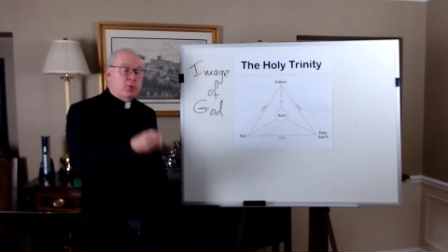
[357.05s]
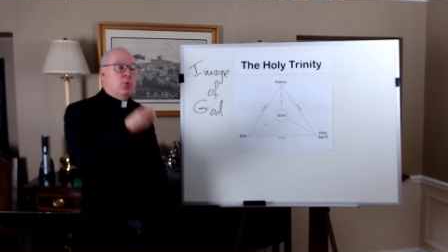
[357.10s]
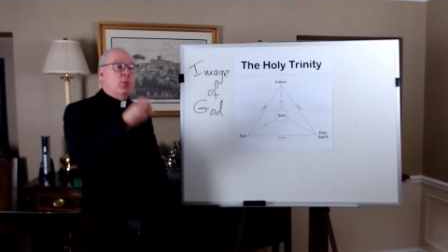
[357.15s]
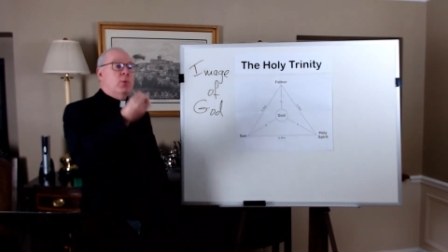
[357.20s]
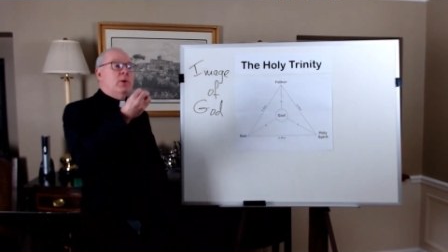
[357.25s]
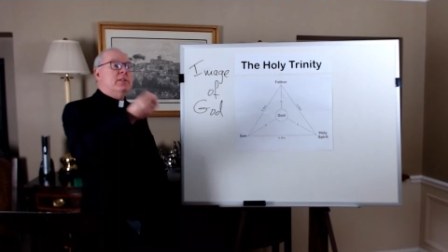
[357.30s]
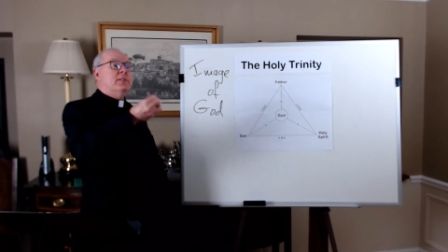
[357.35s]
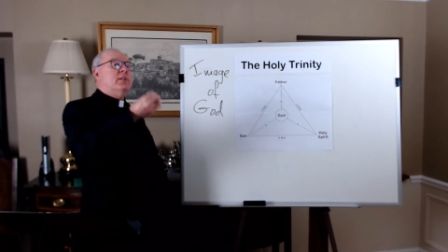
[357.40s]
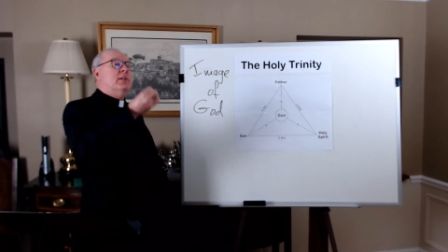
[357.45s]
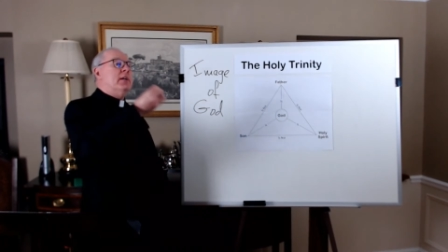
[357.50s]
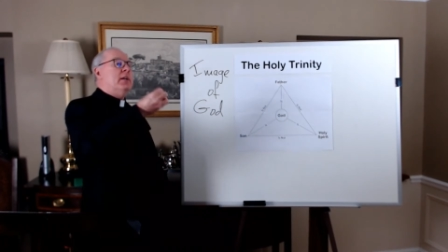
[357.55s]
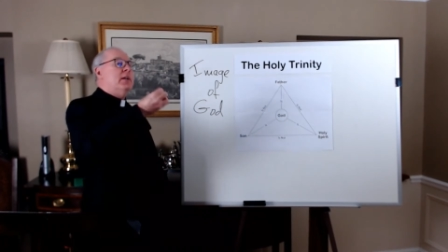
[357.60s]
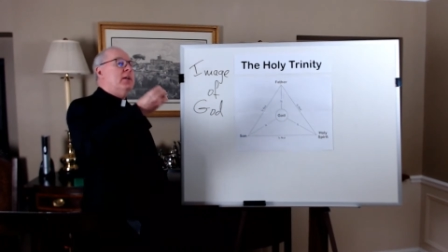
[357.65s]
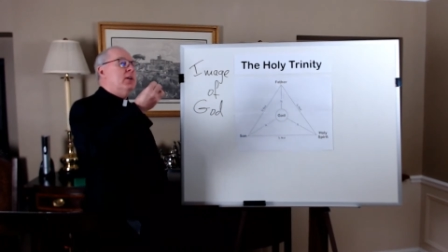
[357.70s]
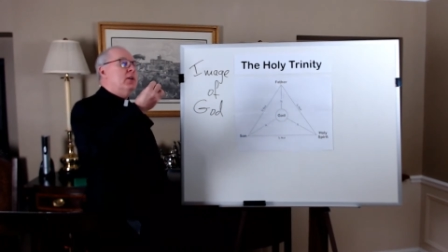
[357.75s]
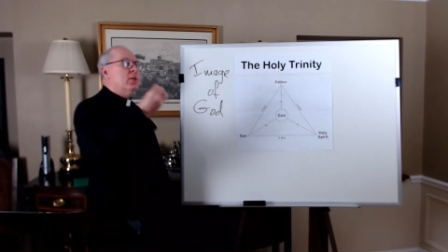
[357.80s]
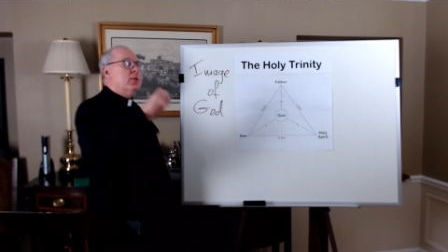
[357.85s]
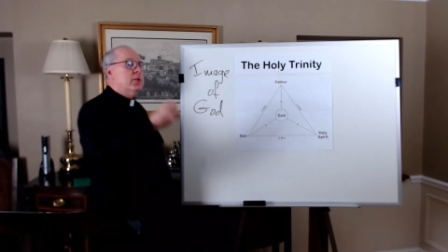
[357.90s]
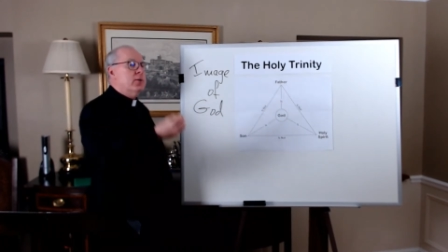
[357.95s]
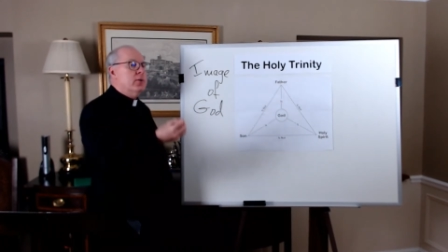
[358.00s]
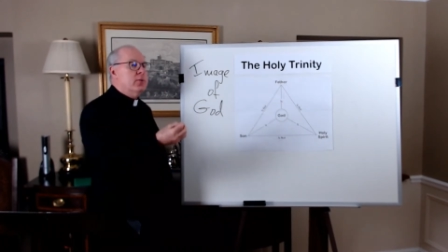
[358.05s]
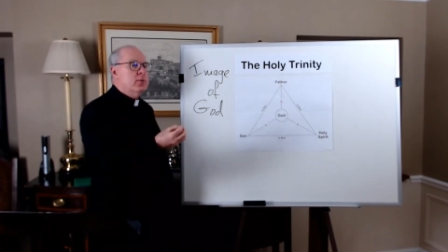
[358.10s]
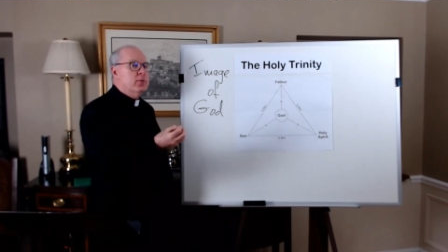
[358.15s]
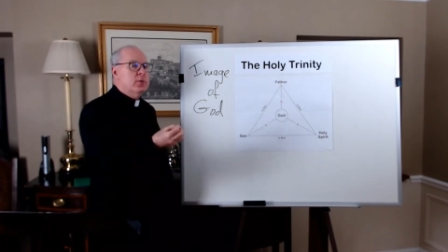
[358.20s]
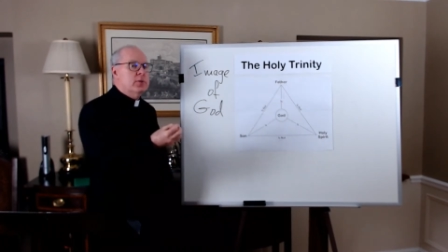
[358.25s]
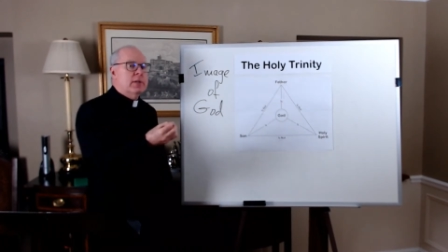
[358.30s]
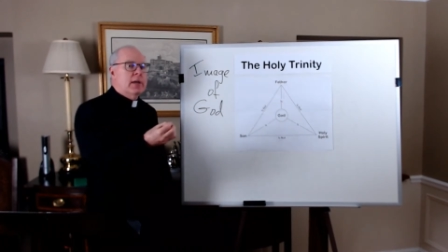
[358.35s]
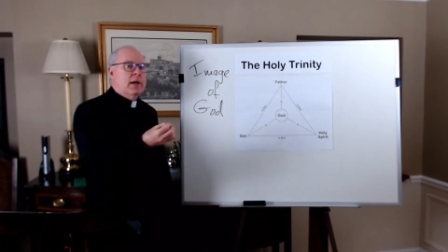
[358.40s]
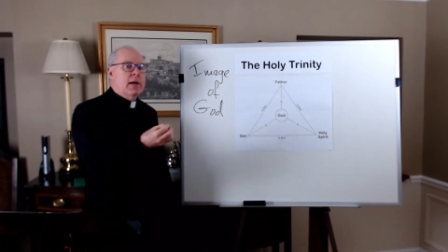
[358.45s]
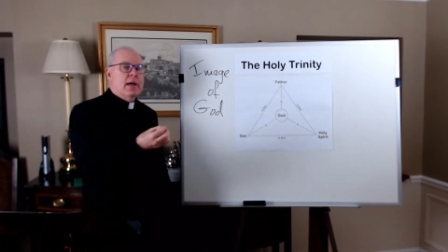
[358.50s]
which
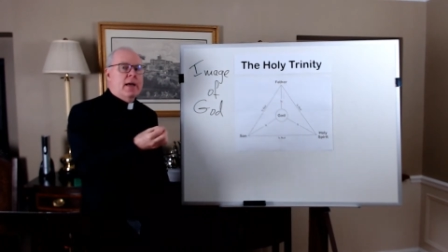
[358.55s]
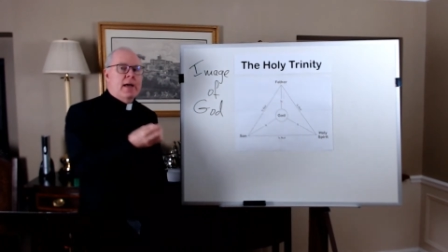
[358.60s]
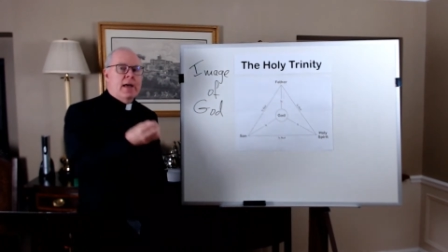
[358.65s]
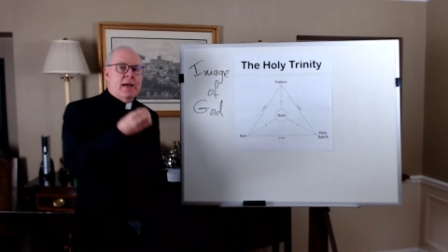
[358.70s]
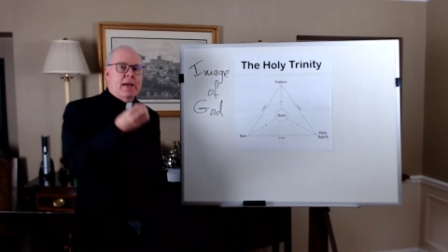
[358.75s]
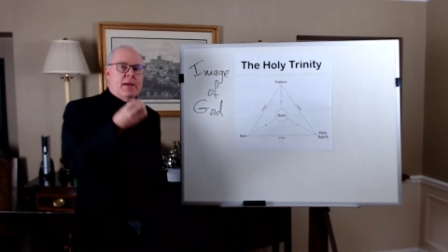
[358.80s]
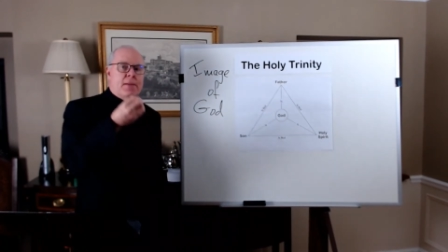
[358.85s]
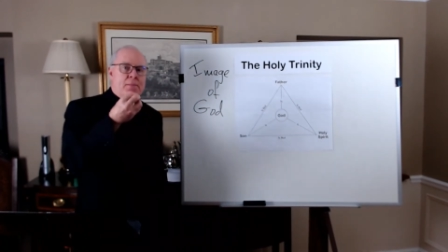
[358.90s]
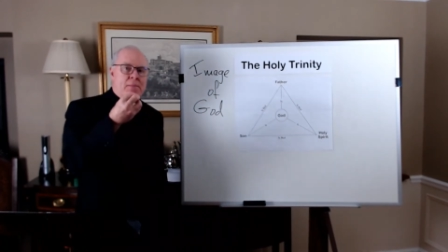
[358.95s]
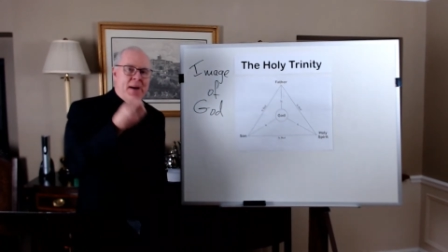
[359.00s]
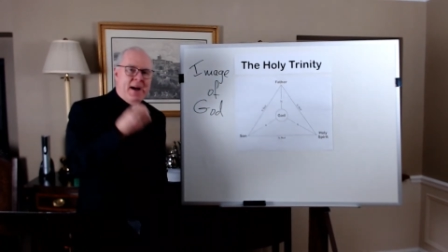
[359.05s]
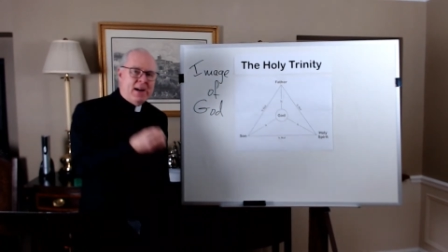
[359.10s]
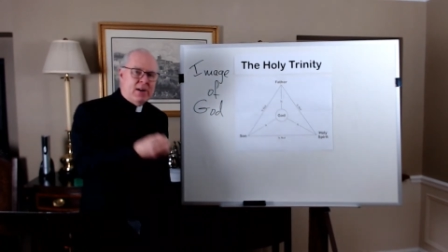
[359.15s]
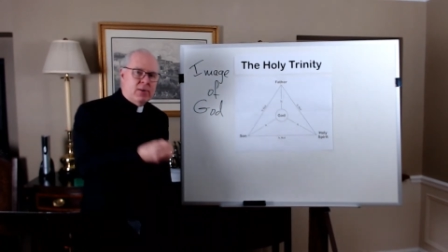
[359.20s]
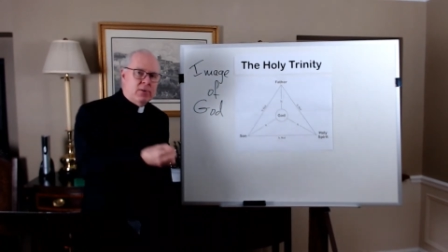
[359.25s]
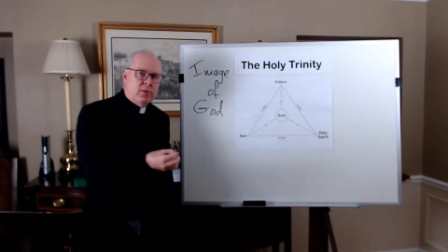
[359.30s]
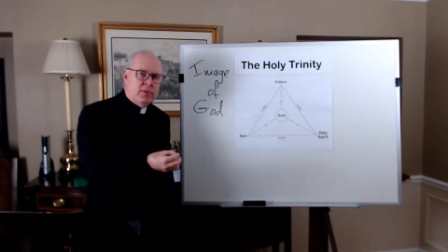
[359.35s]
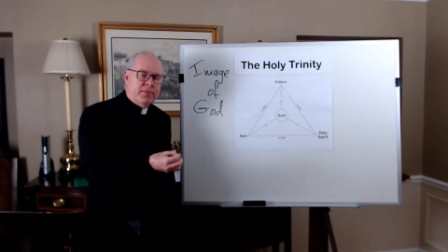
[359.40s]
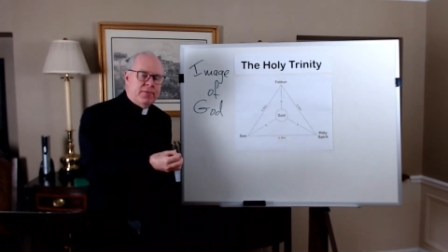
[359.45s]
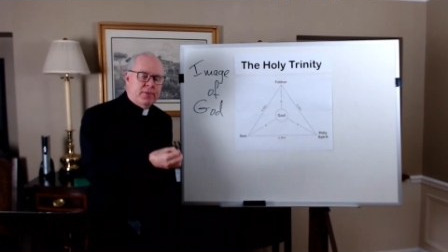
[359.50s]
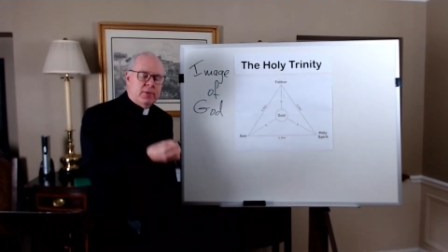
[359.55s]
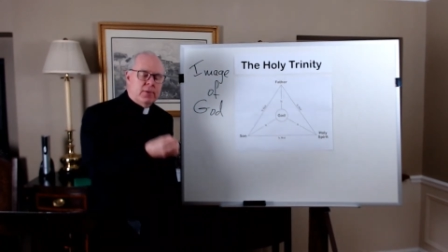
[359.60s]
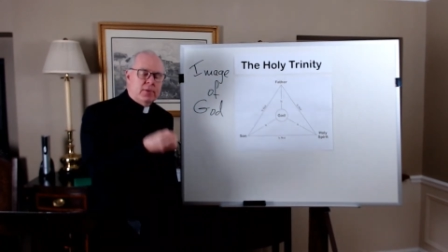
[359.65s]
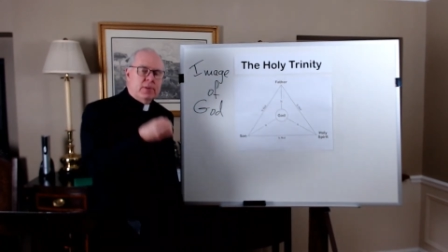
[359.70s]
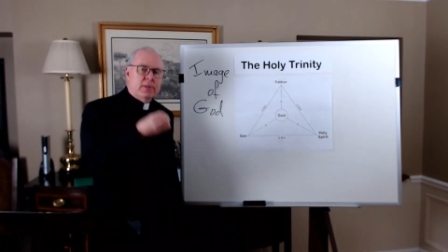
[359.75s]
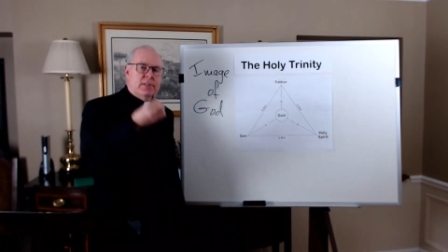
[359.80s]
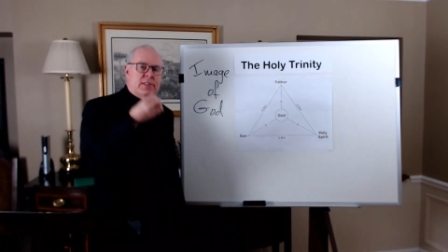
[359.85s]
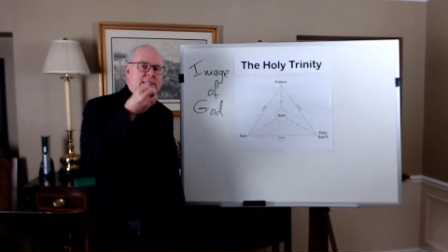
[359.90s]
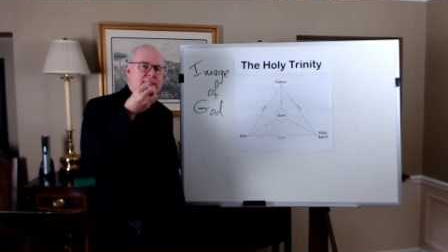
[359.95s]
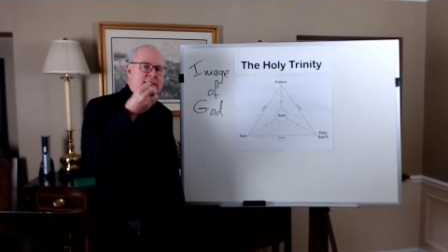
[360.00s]
includes a
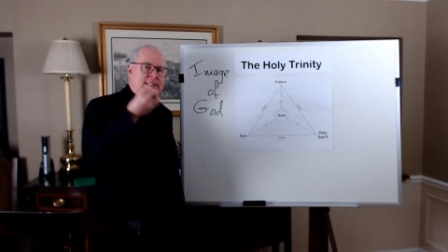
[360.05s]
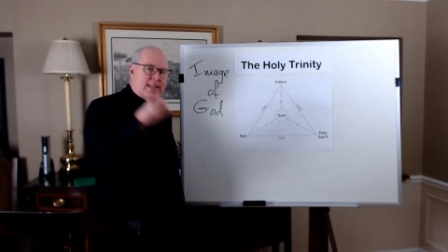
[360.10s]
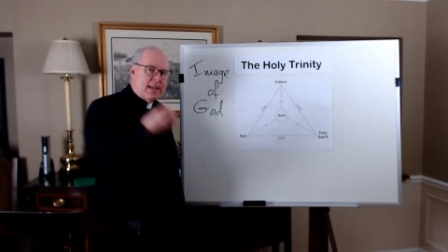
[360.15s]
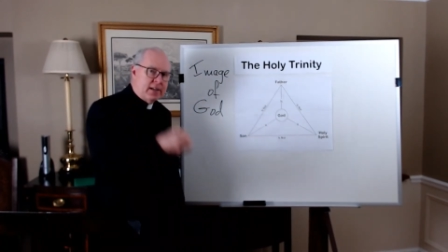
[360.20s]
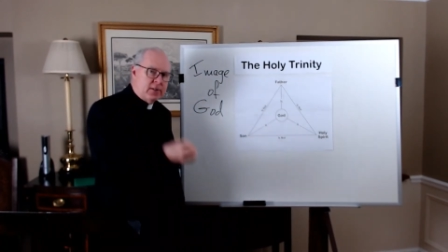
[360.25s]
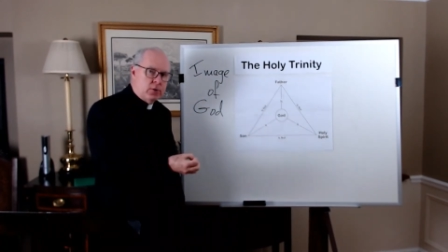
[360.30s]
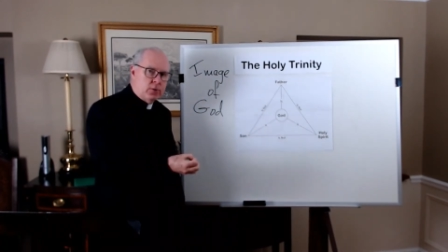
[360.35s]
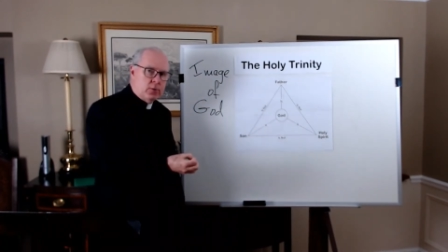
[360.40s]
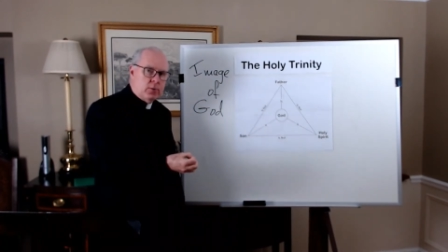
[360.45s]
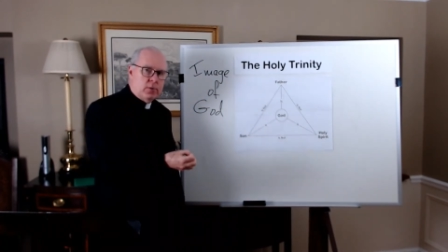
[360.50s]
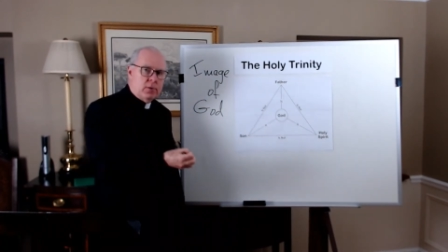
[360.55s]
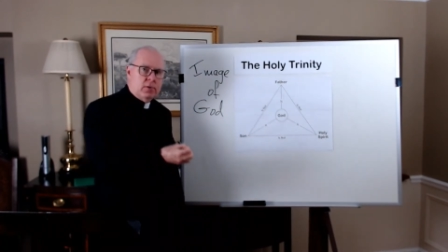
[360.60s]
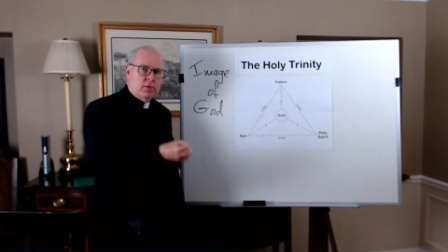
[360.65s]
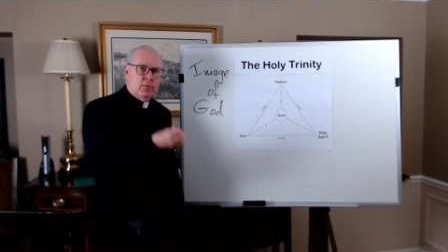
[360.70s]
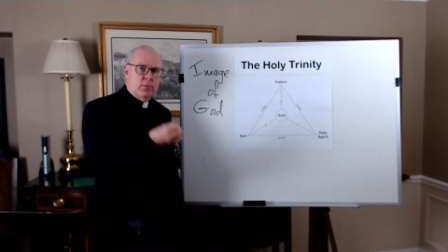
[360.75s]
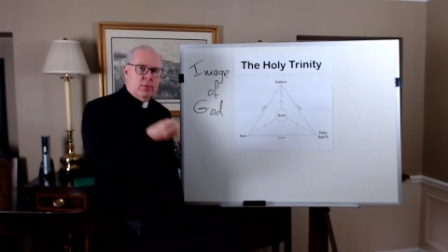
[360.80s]
powerful sexual